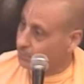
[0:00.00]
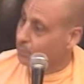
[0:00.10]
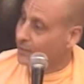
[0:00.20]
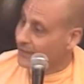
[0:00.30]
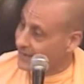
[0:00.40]

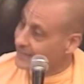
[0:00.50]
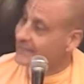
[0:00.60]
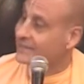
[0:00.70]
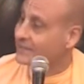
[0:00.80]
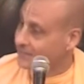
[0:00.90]

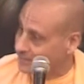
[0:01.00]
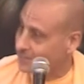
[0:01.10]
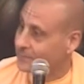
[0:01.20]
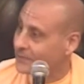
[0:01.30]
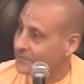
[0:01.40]
blinded
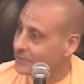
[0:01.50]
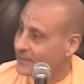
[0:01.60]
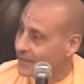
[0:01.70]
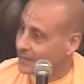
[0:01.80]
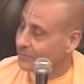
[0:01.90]
him of
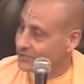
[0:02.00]
being able